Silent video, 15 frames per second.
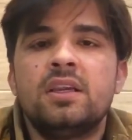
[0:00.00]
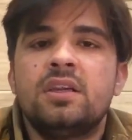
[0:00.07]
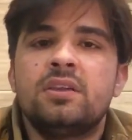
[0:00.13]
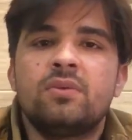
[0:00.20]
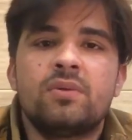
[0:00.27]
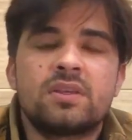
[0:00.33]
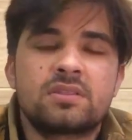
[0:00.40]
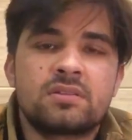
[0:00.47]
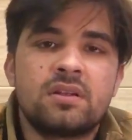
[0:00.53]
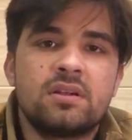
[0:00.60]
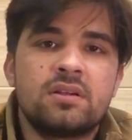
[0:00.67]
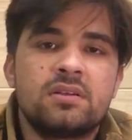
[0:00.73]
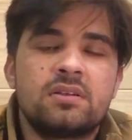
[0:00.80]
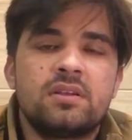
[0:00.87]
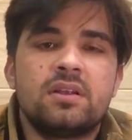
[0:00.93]
He was
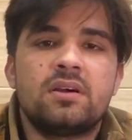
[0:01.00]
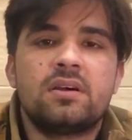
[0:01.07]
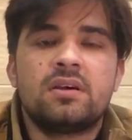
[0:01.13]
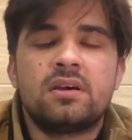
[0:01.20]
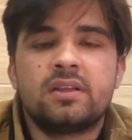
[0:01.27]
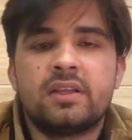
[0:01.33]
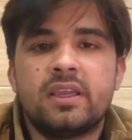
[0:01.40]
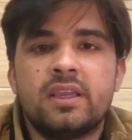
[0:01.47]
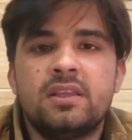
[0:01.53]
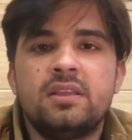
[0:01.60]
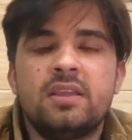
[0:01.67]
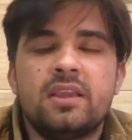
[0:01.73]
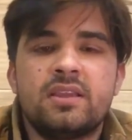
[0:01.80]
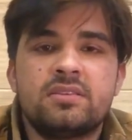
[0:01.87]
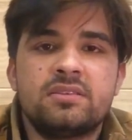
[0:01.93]
not on
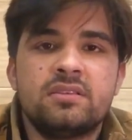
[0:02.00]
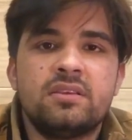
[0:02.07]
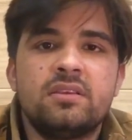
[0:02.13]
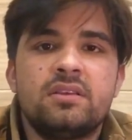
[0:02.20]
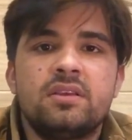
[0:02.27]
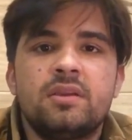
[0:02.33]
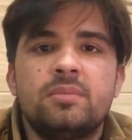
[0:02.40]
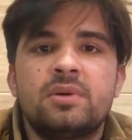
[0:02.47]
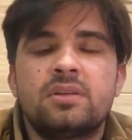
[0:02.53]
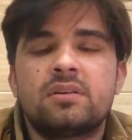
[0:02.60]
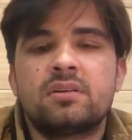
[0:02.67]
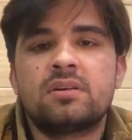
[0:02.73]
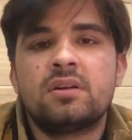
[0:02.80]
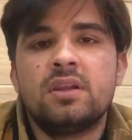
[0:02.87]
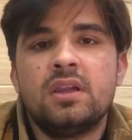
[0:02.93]
any ACE
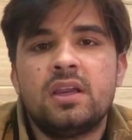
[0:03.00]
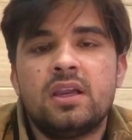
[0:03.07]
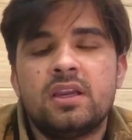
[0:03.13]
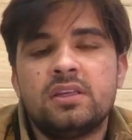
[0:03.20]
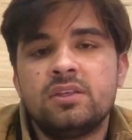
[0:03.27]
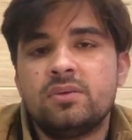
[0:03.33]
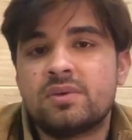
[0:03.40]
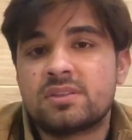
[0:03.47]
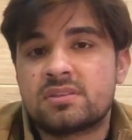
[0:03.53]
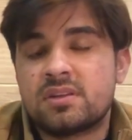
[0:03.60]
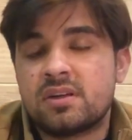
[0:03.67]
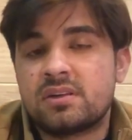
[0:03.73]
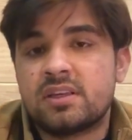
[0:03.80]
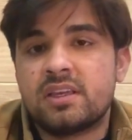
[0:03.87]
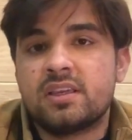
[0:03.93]
inhibitor and he was
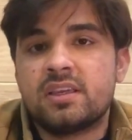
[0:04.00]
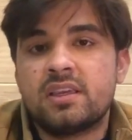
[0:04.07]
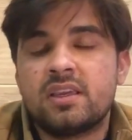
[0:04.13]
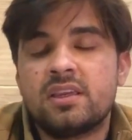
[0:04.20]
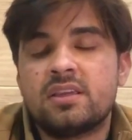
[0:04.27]
not taking